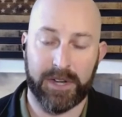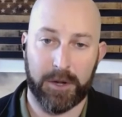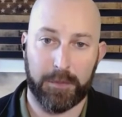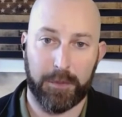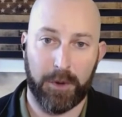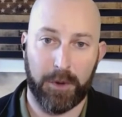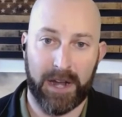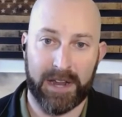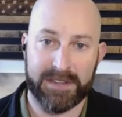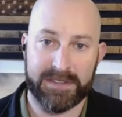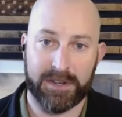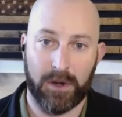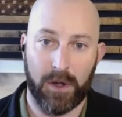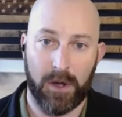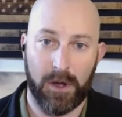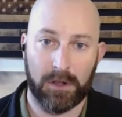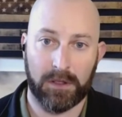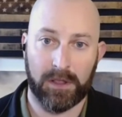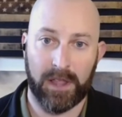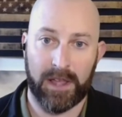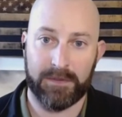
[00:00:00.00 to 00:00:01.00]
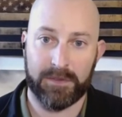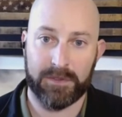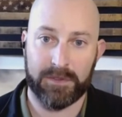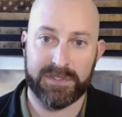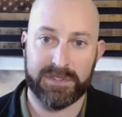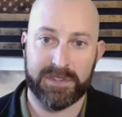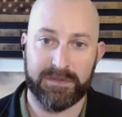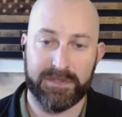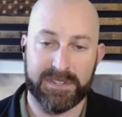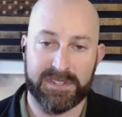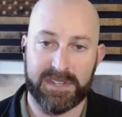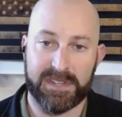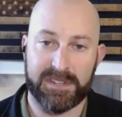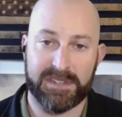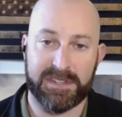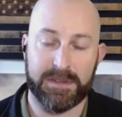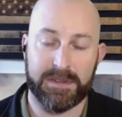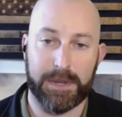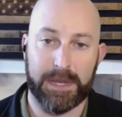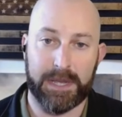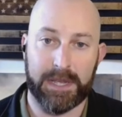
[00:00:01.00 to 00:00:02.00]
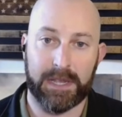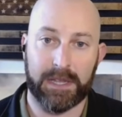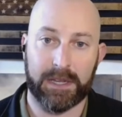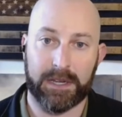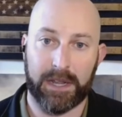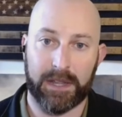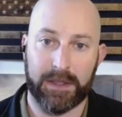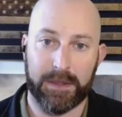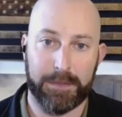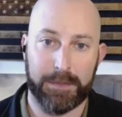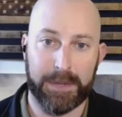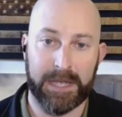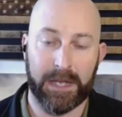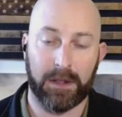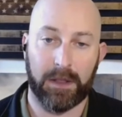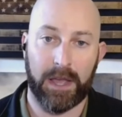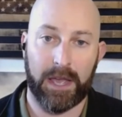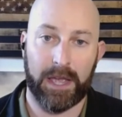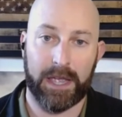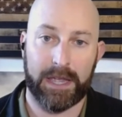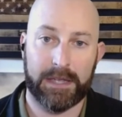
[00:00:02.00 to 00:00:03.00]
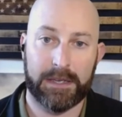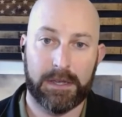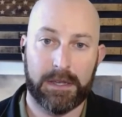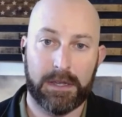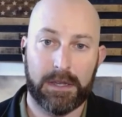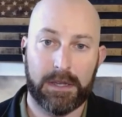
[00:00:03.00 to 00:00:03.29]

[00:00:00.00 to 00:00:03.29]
enterprise at all levels of the CCP and the PLA.